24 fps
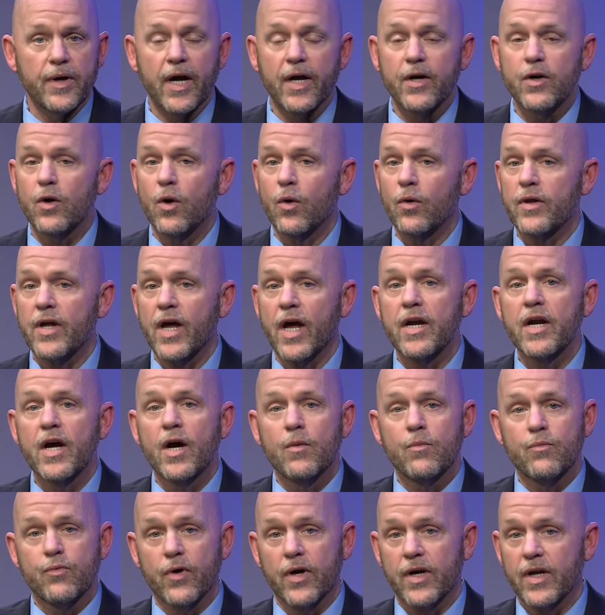I know that
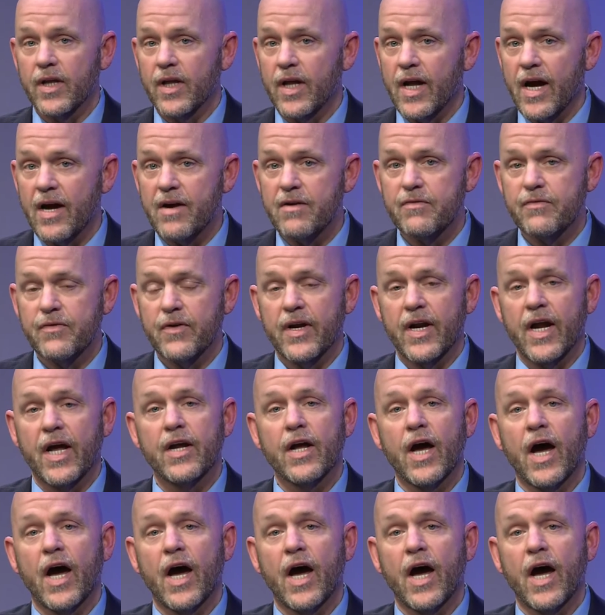Bread of Life and I,